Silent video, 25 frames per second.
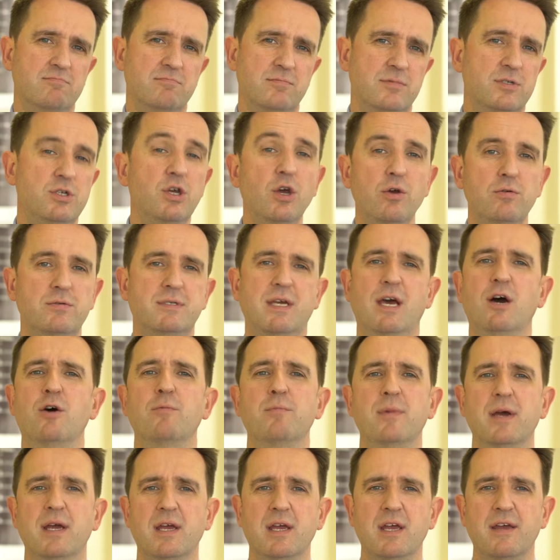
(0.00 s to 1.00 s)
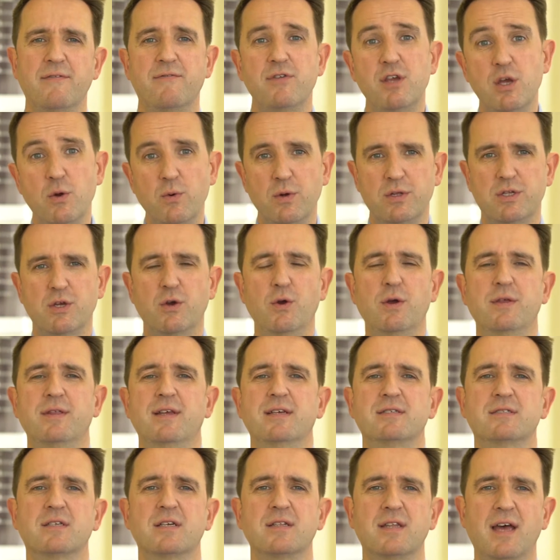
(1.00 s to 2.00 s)
you tell me, if you were doing
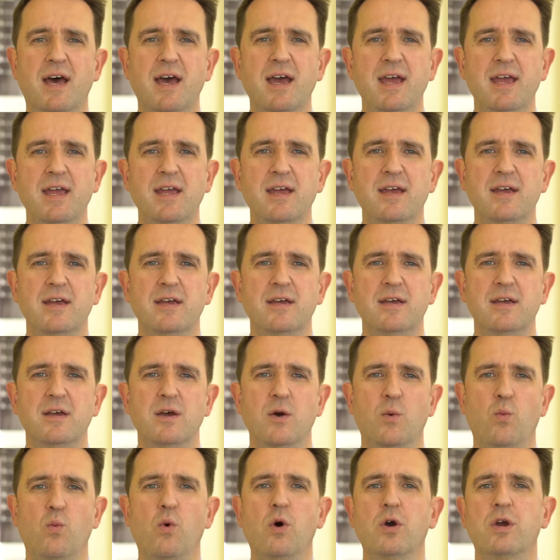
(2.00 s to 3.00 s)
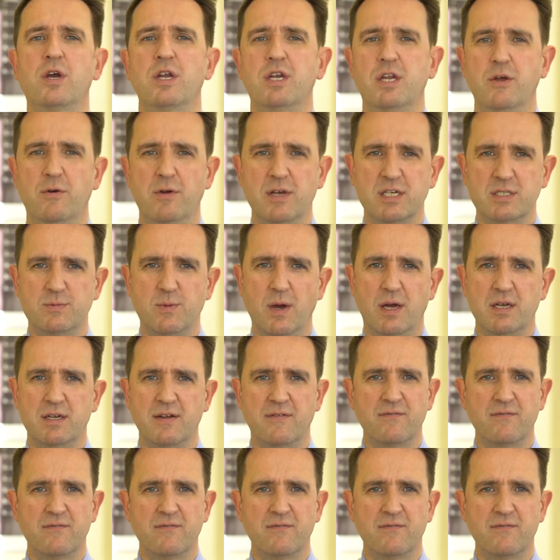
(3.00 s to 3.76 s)
this today, what could you expect?